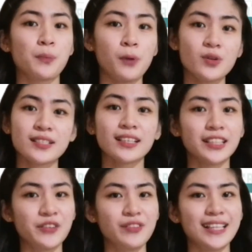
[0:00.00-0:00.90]
proposed
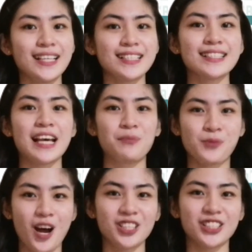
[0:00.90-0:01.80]
activities and